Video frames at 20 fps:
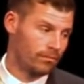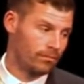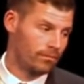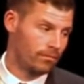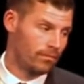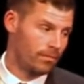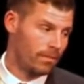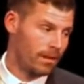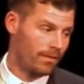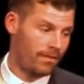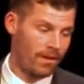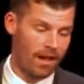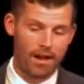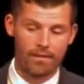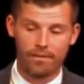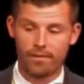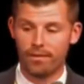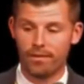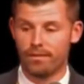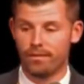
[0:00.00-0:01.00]
I mean, if
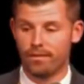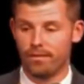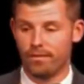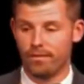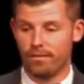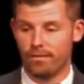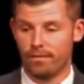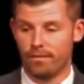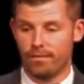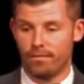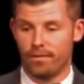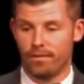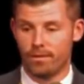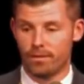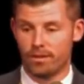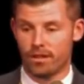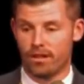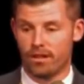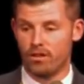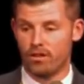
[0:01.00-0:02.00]
ever... there
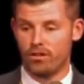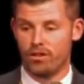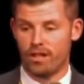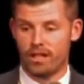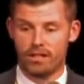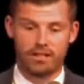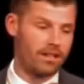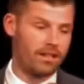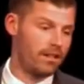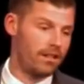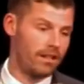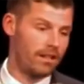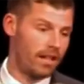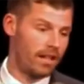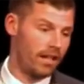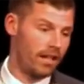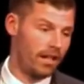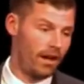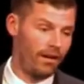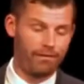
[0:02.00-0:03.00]
was a country that didn't
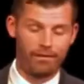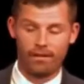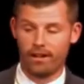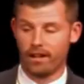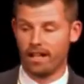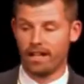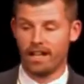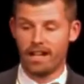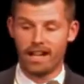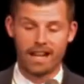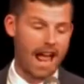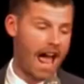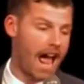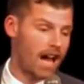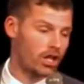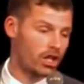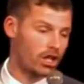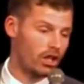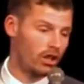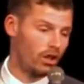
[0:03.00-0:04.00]
need a fucking
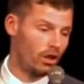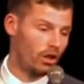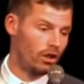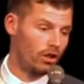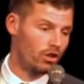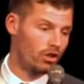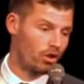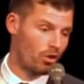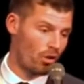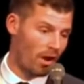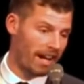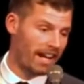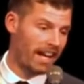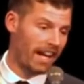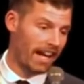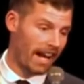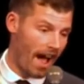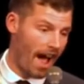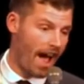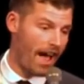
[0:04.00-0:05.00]
national
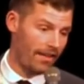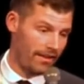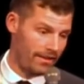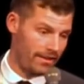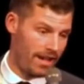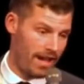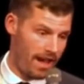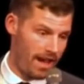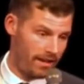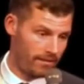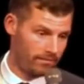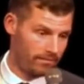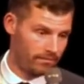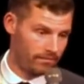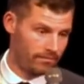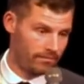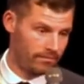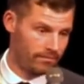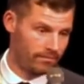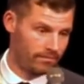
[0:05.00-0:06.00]
drinking holiday.
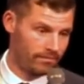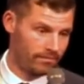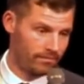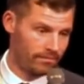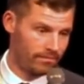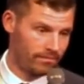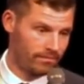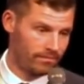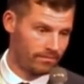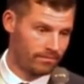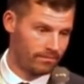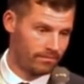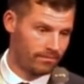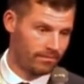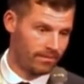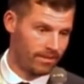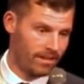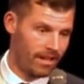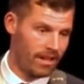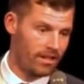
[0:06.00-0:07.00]

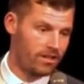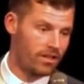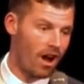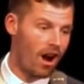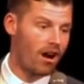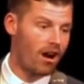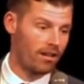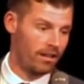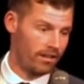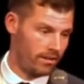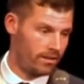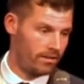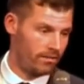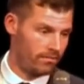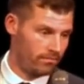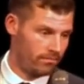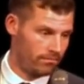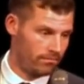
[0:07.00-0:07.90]
It is Ireland.